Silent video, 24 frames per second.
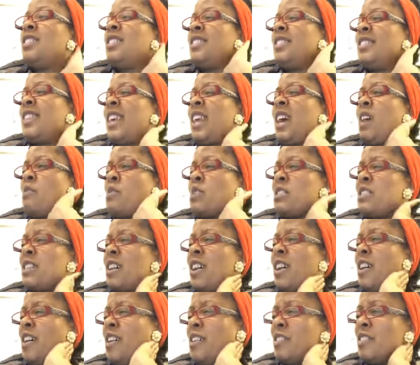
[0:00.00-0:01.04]
that I was
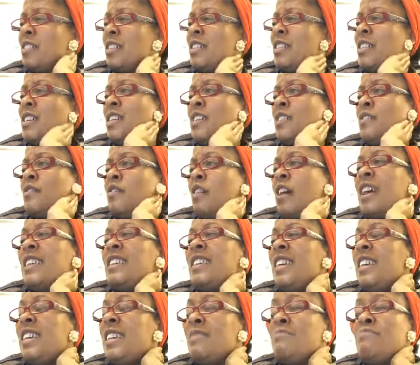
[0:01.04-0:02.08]
hurt, for I
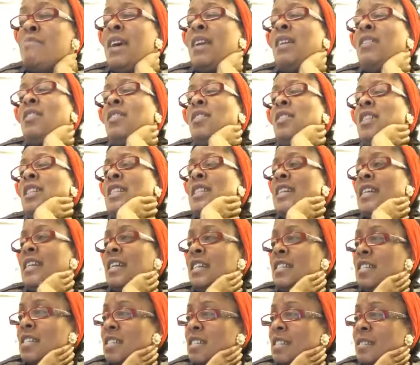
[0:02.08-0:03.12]
needed medical
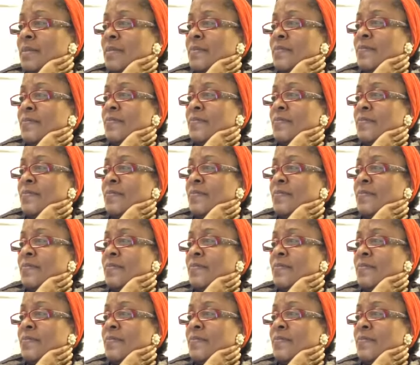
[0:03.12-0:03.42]
attention.